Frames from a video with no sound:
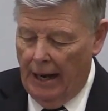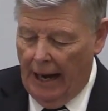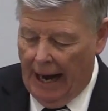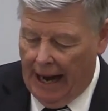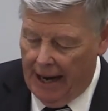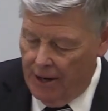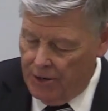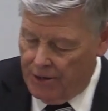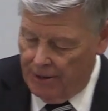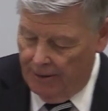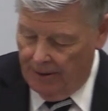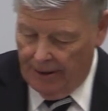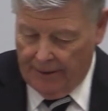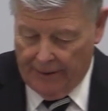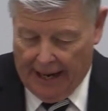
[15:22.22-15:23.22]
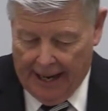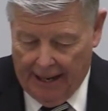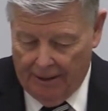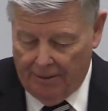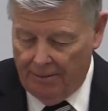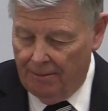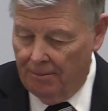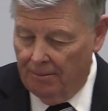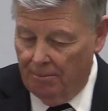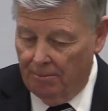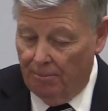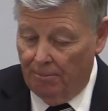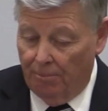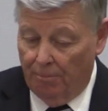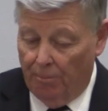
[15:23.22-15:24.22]
as they
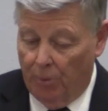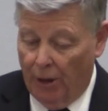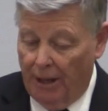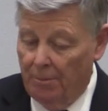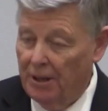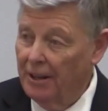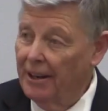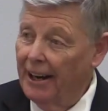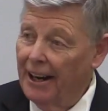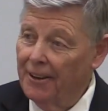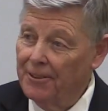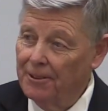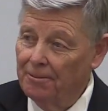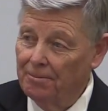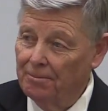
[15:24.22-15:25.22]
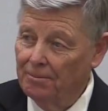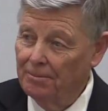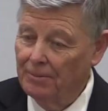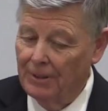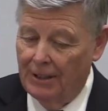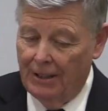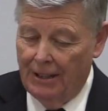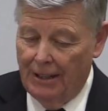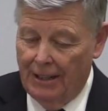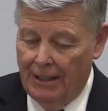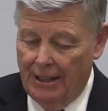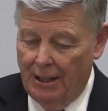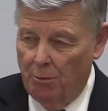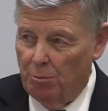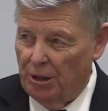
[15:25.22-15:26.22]
put him to death.
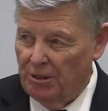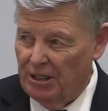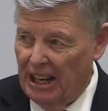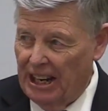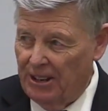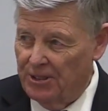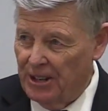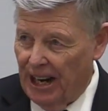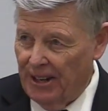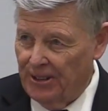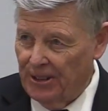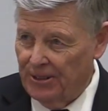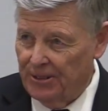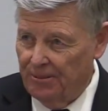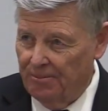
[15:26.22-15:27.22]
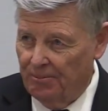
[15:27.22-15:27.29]
But then it changes.